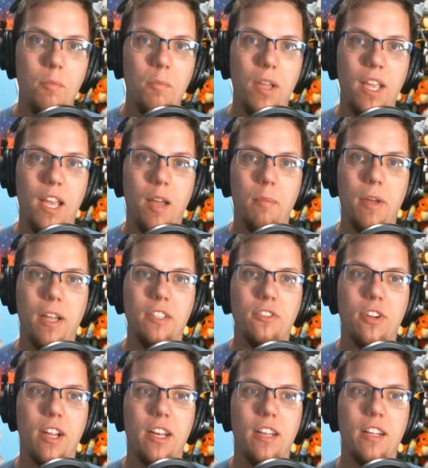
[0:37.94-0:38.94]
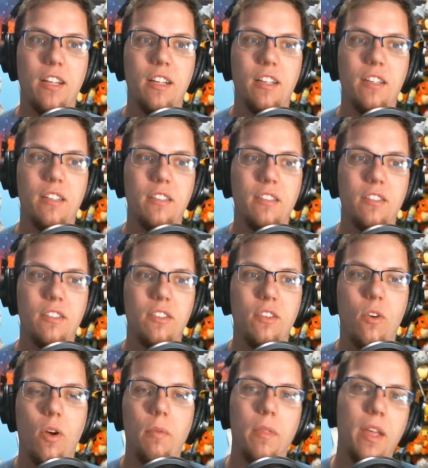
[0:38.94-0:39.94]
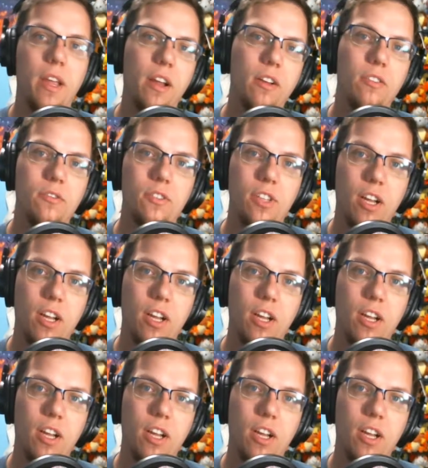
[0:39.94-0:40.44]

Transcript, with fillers: but yeah, I might try to go up there,